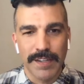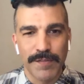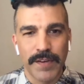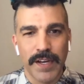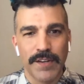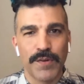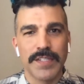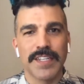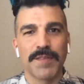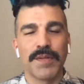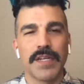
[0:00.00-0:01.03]
their final
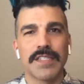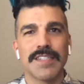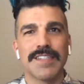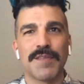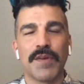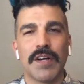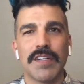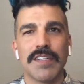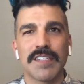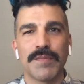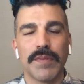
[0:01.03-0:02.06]
resting places on
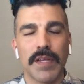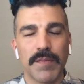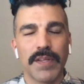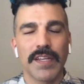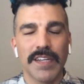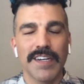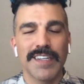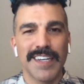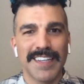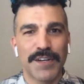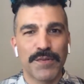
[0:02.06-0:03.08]
Mars and be like, oh
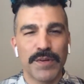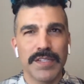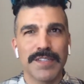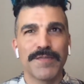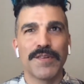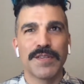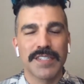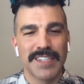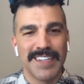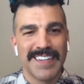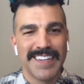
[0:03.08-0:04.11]
yeah, there was the
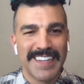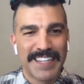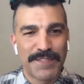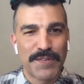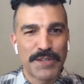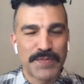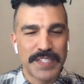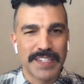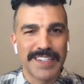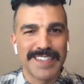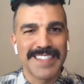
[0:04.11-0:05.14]
first
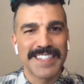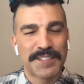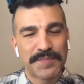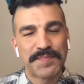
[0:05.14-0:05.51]
visitors.